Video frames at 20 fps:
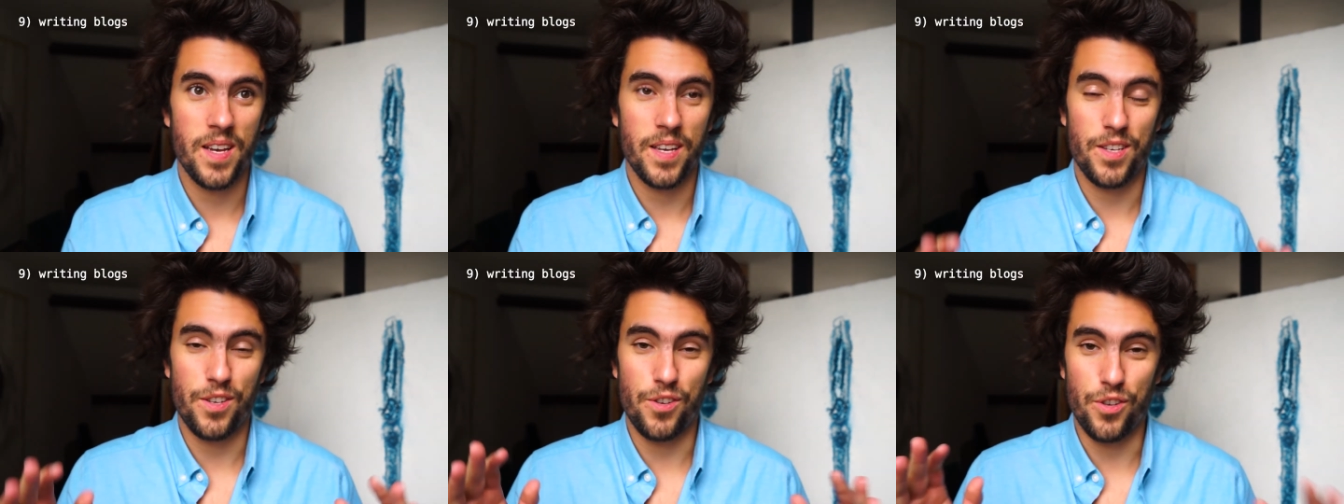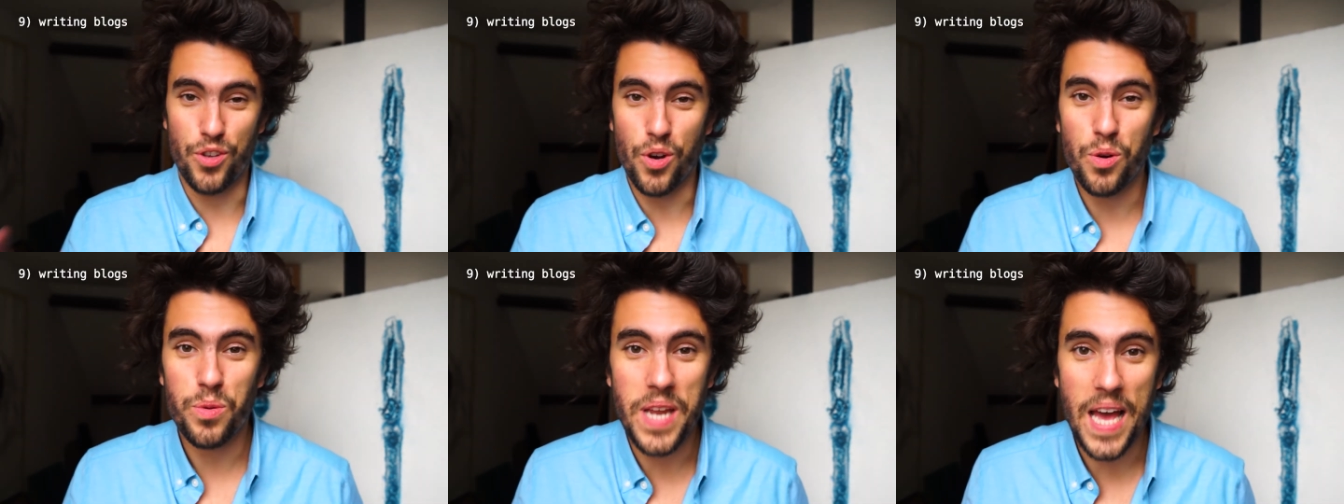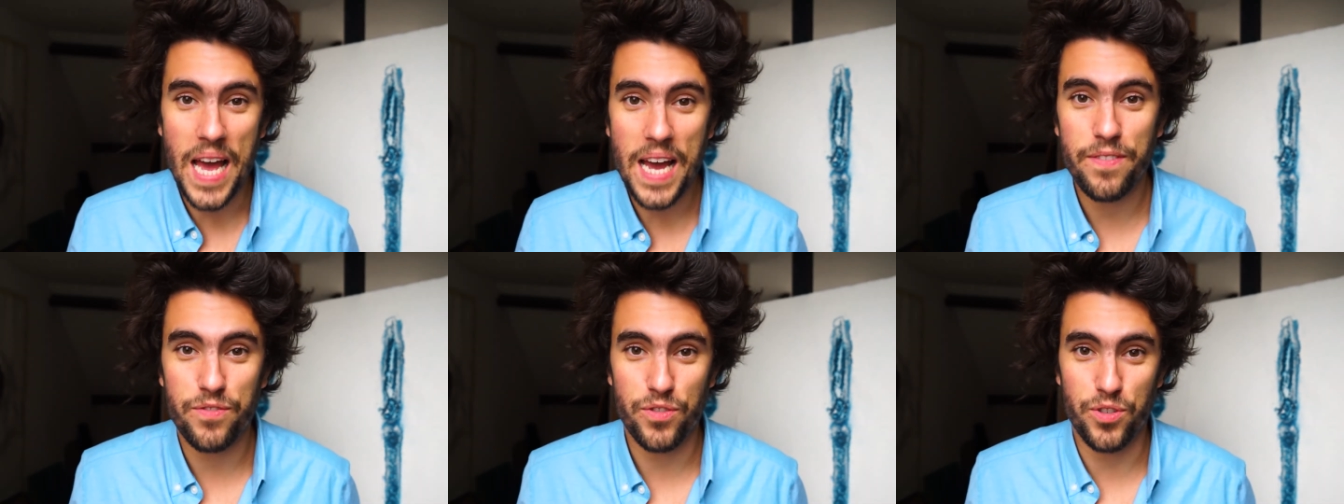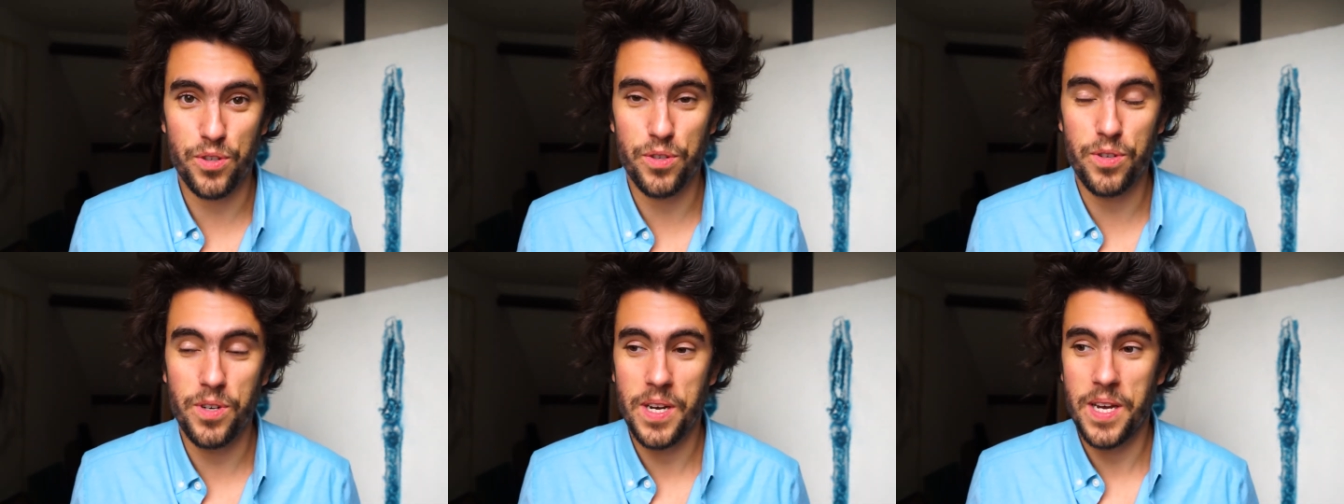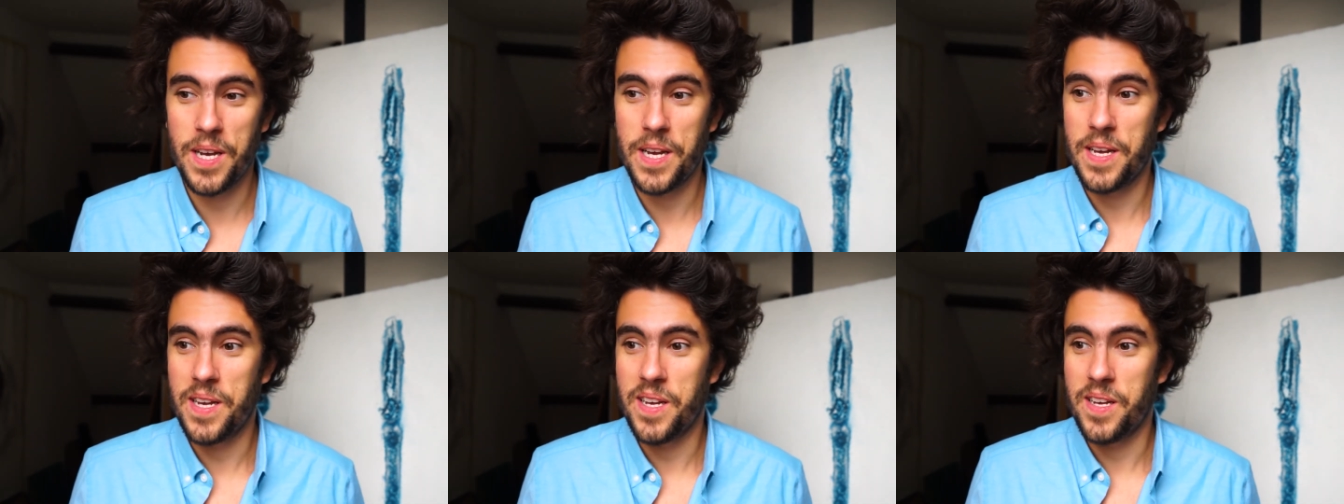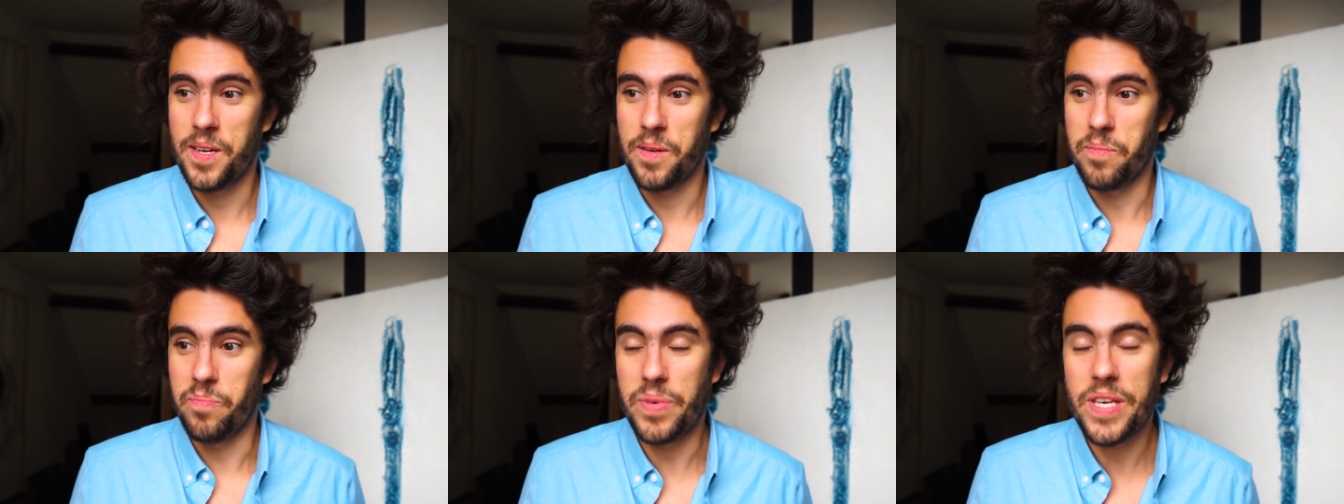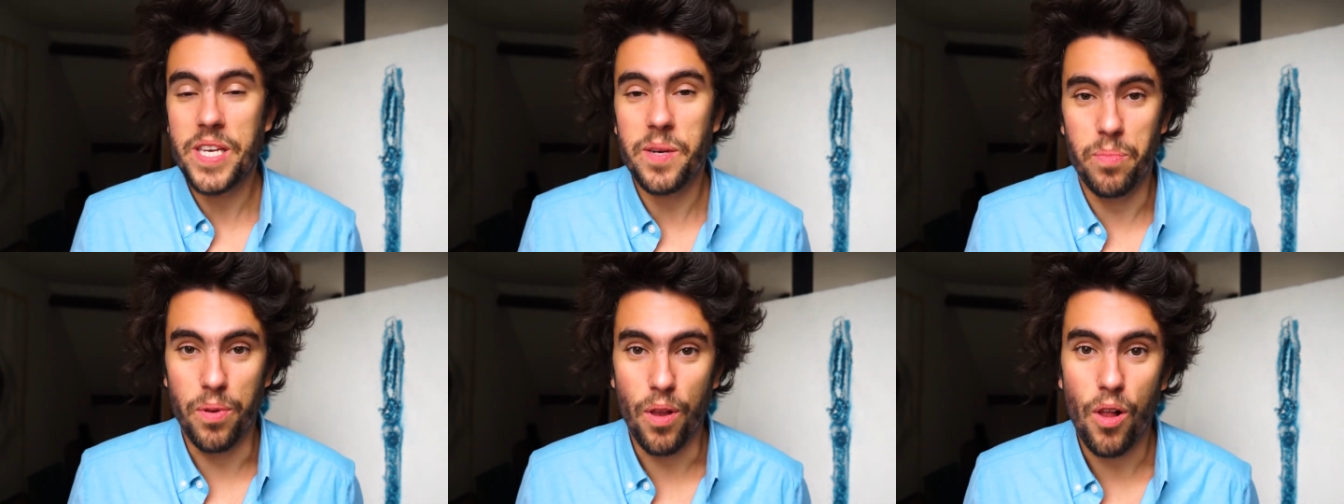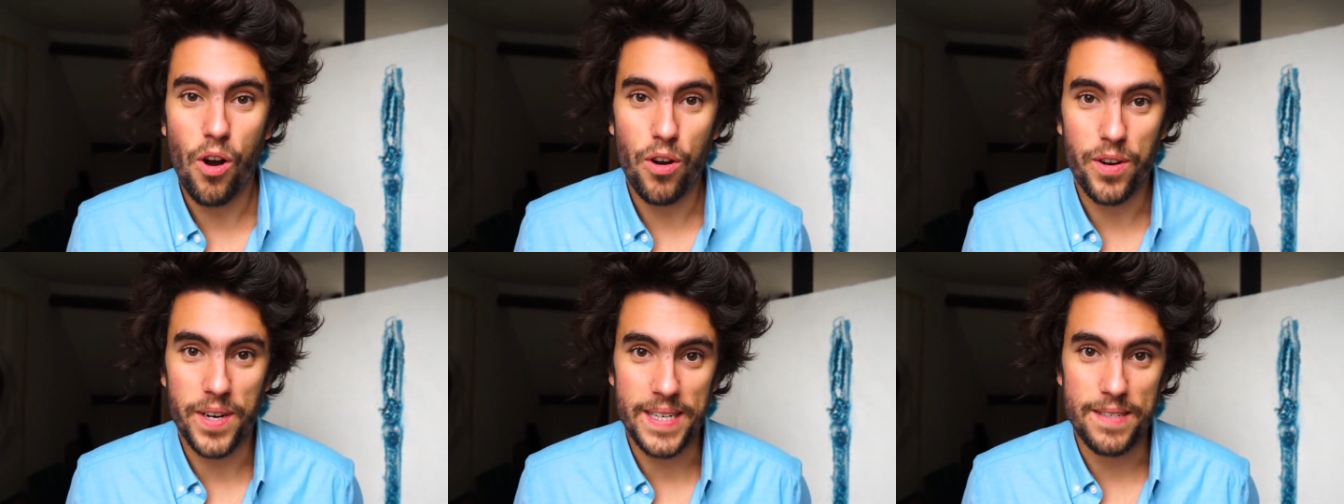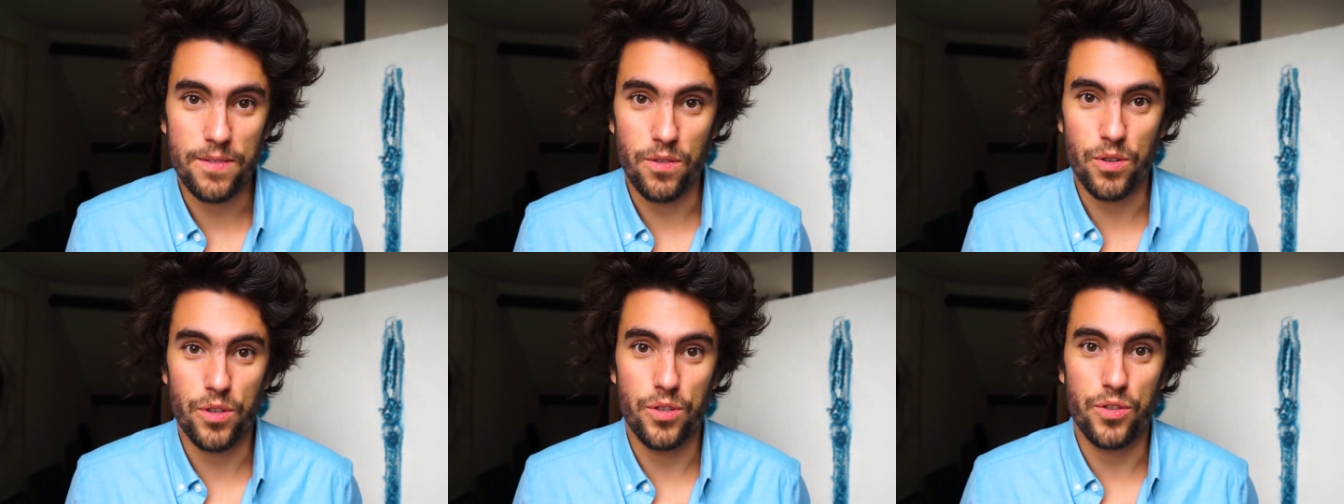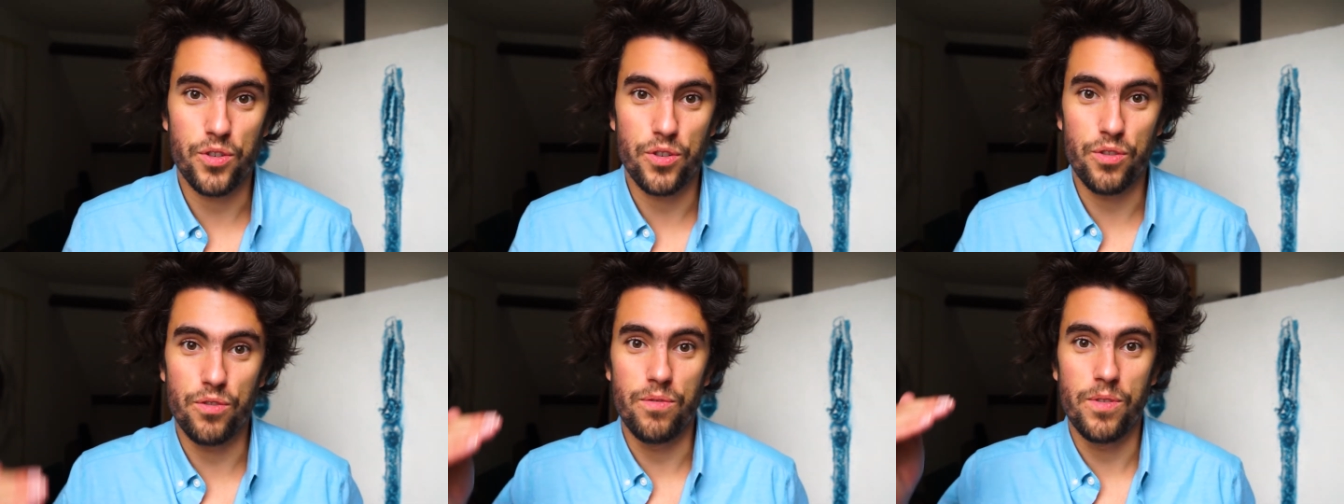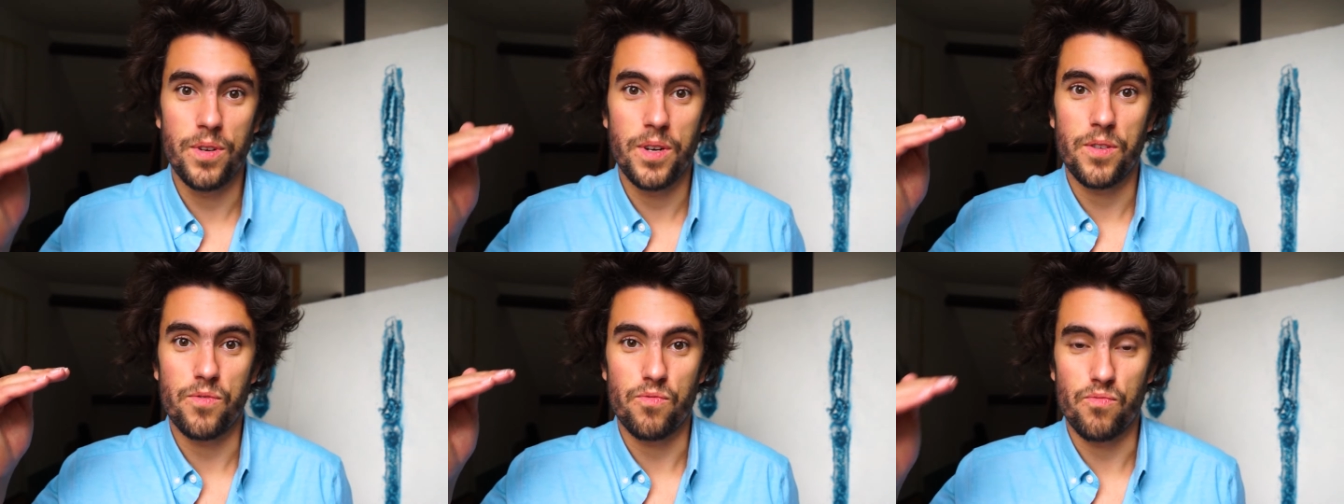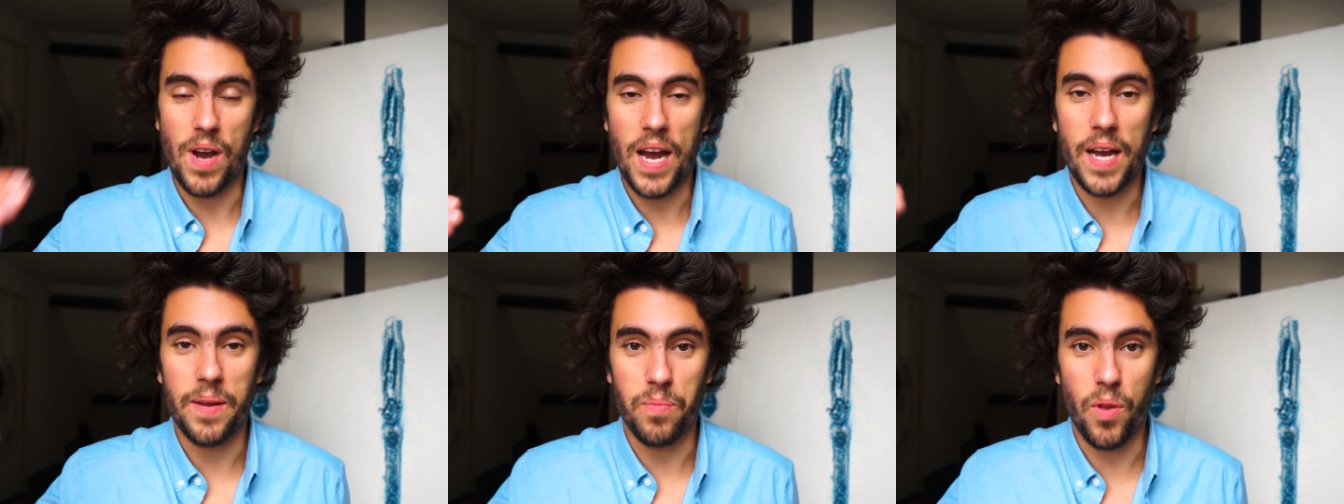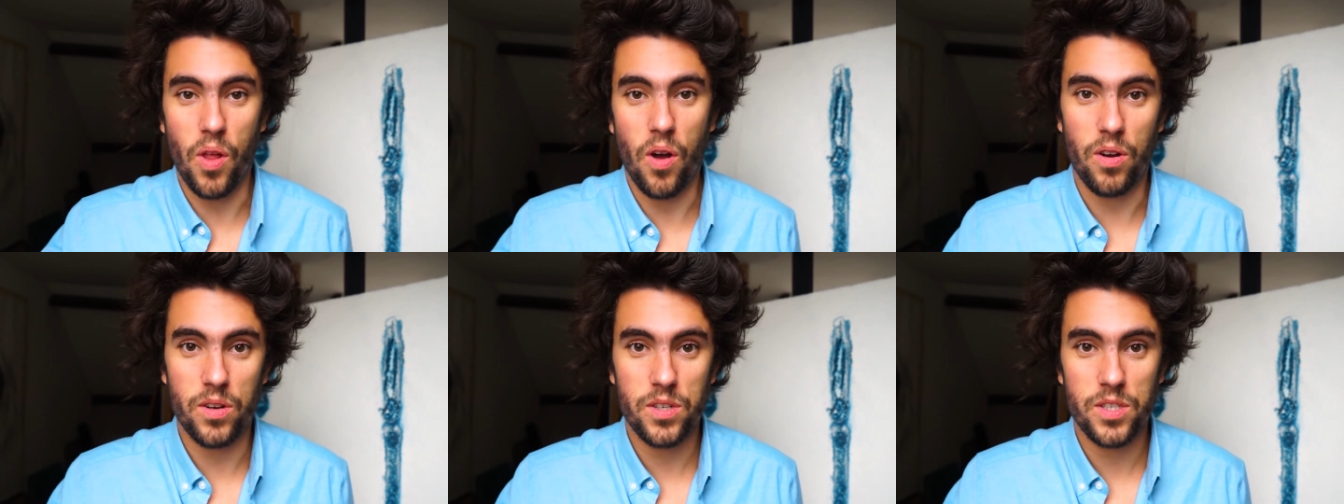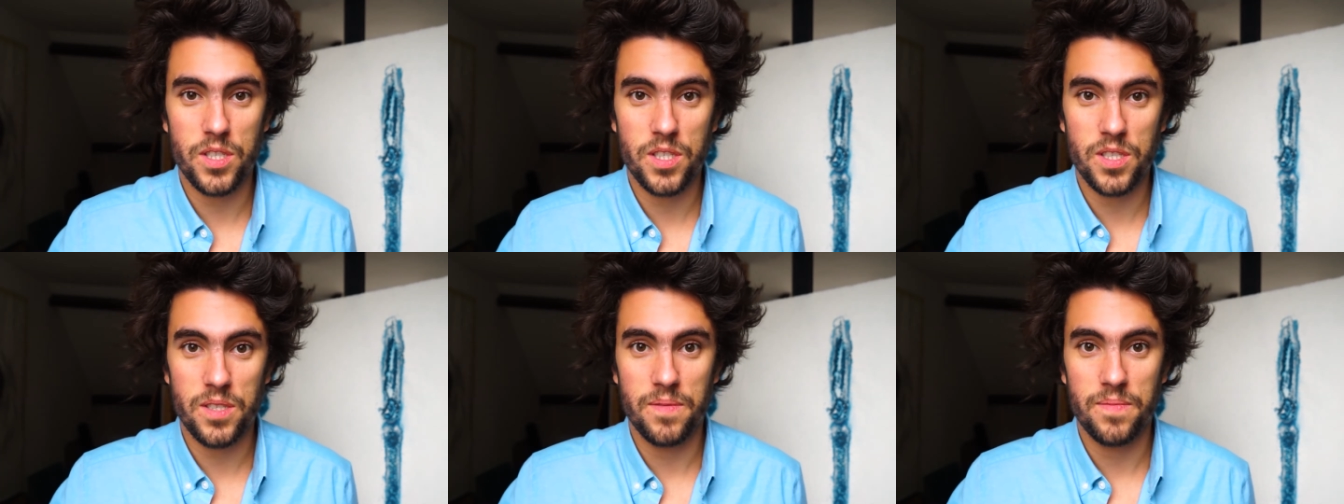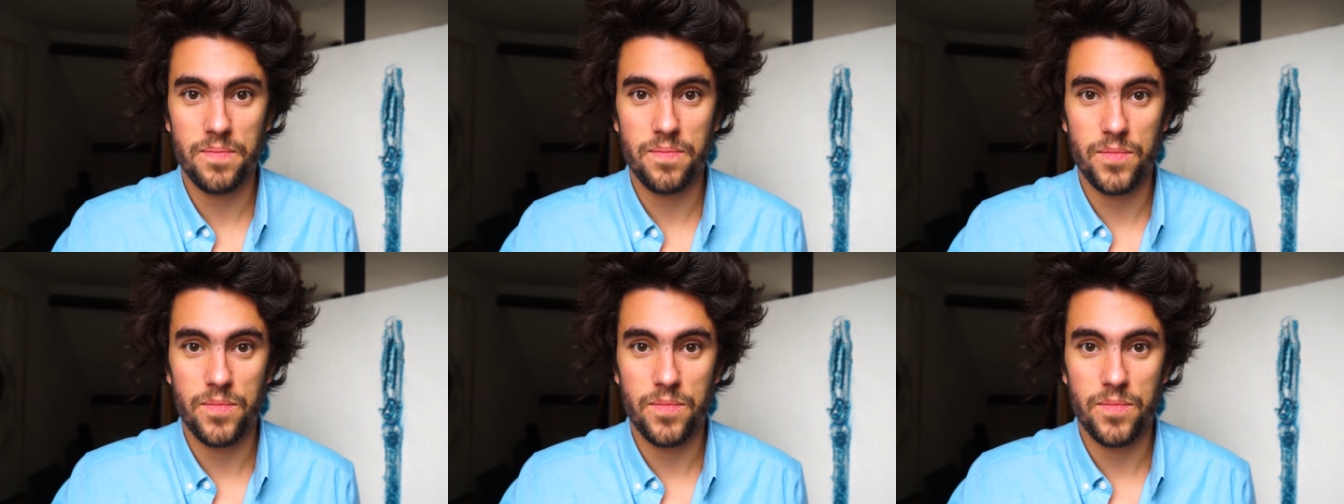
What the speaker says: You don't have to be a blogger in order to write blogs.